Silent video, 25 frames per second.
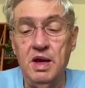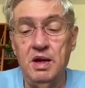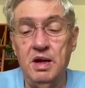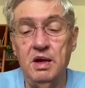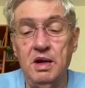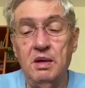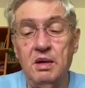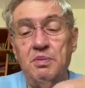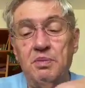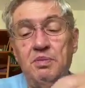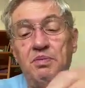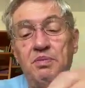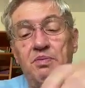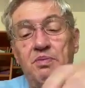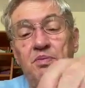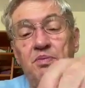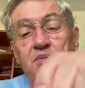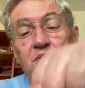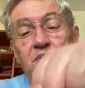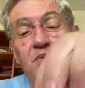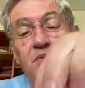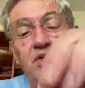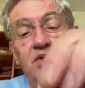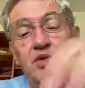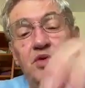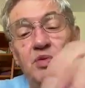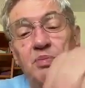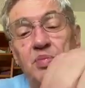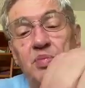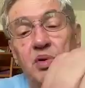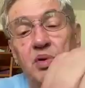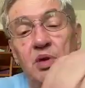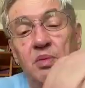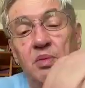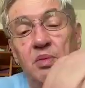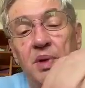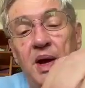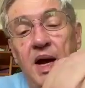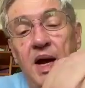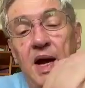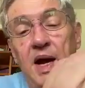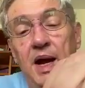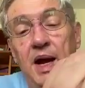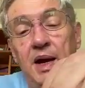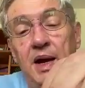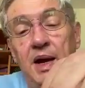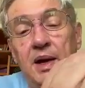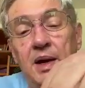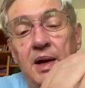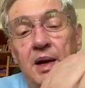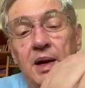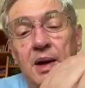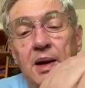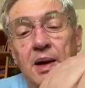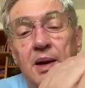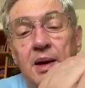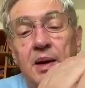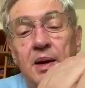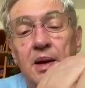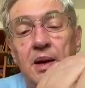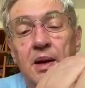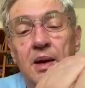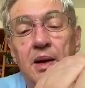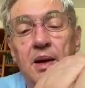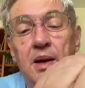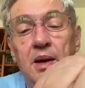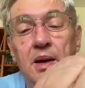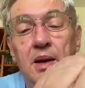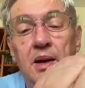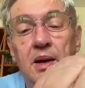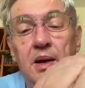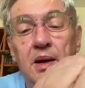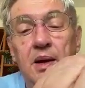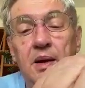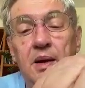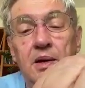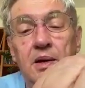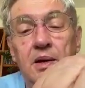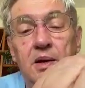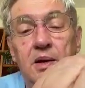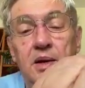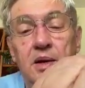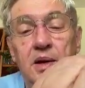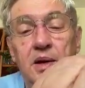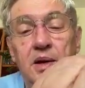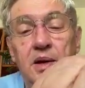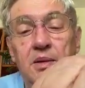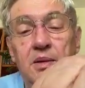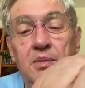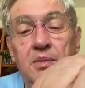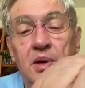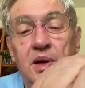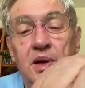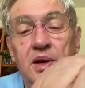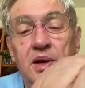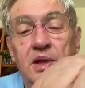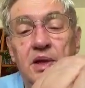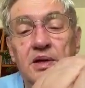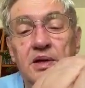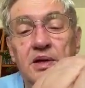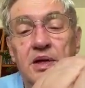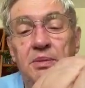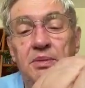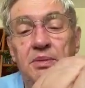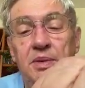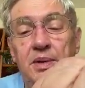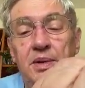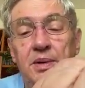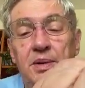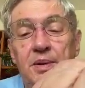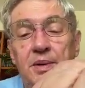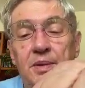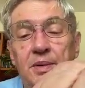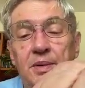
And I'll just pull it back, tie it in by the tip,